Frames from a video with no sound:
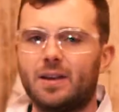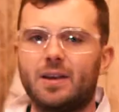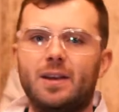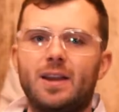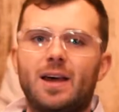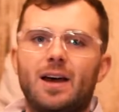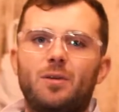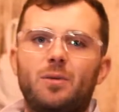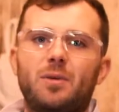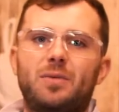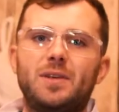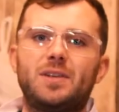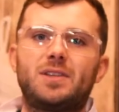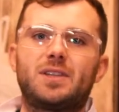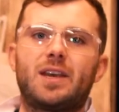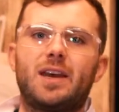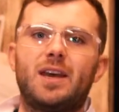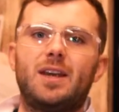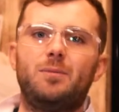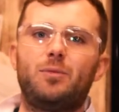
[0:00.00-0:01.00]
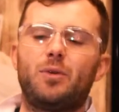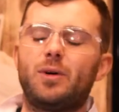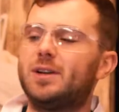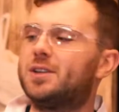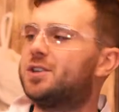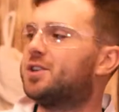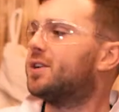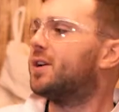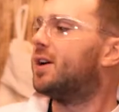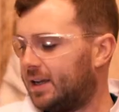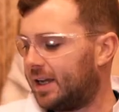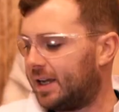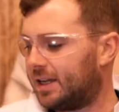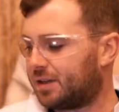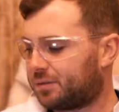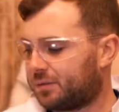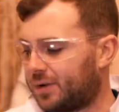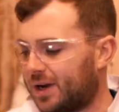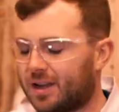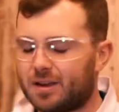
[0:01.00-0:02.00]
Now, with this Cambridge,
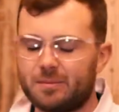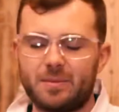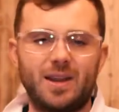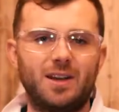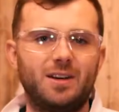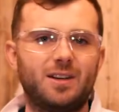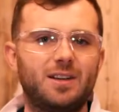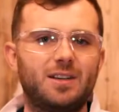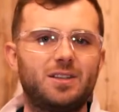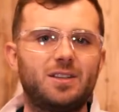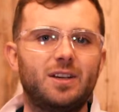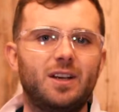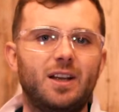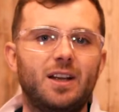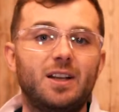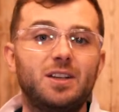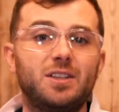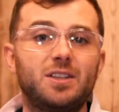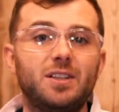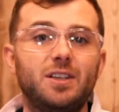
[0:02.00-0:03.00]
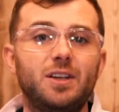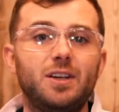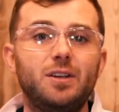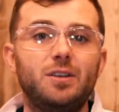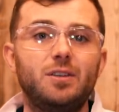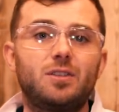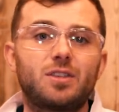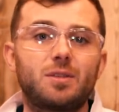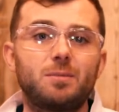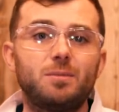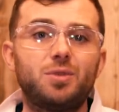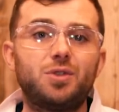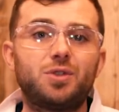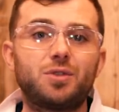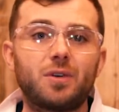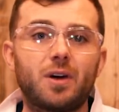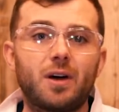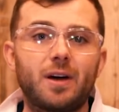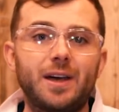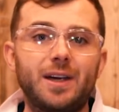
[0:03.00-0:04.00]
it's recommended to use some
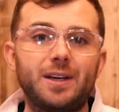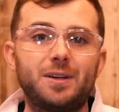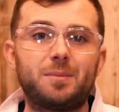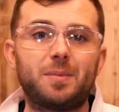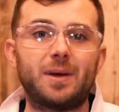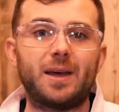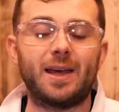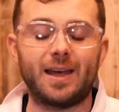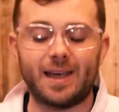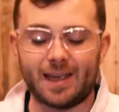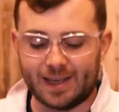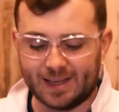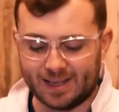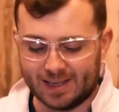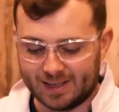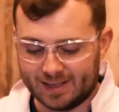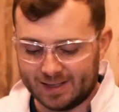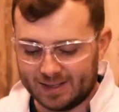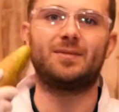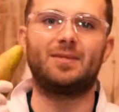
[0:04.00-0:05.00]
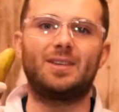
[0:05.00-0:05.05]
dried pear.